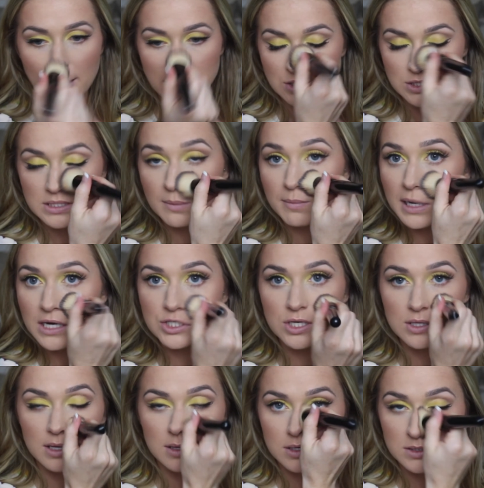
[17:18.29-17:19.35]
just to make
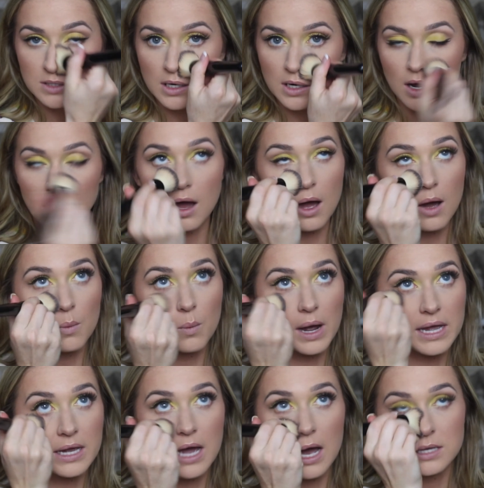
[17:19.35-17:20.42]
sure that there's not a
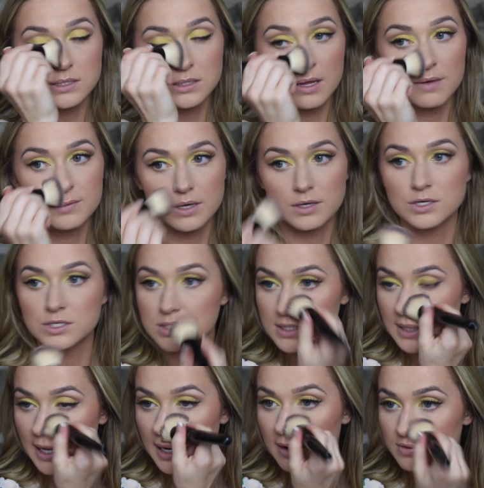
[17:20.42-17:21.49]
white cast left on your
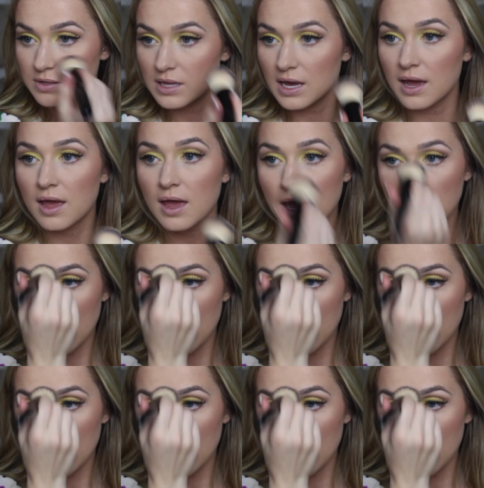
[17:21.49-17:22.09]
skin after that.